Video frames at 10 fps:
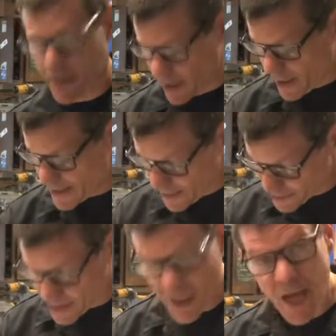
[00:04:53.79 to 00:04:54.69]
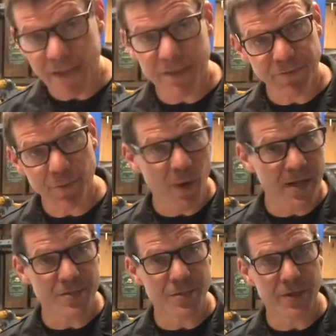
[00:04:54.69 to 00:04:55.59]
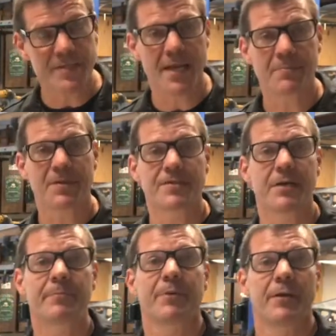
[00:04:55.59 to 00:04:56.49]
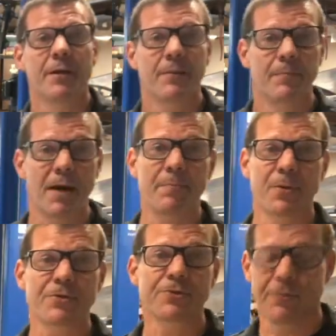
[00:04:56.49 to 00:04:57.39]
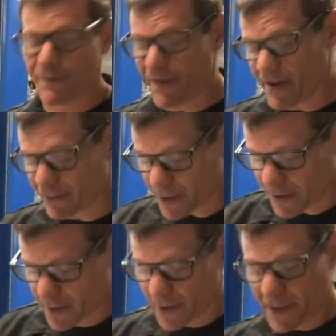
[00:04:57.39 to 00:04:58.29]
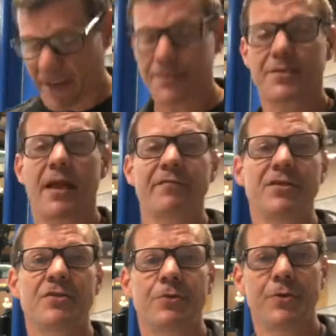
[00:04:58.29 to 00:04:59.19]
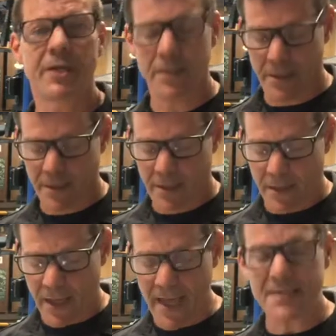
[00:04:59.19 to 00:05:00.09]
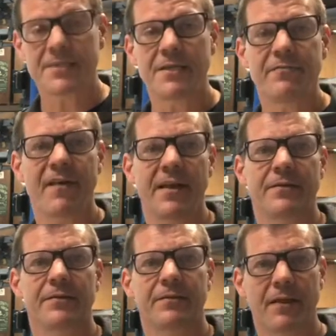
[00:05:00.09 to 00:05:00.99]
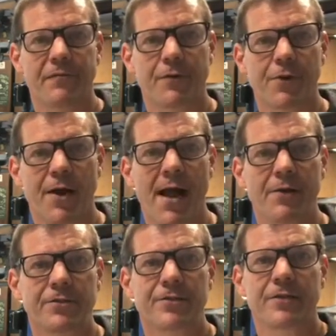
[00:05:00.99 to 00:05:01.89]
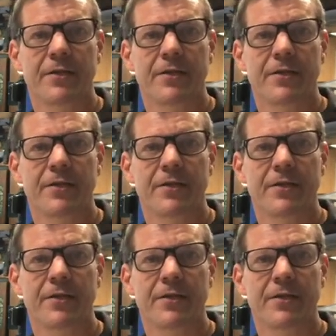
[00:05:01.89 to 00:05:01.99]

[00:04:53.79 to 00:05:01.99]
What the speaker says: All right, there's a lot of different ways you could tape this up. My personal favorite is heavy duty AC vent, like for your house.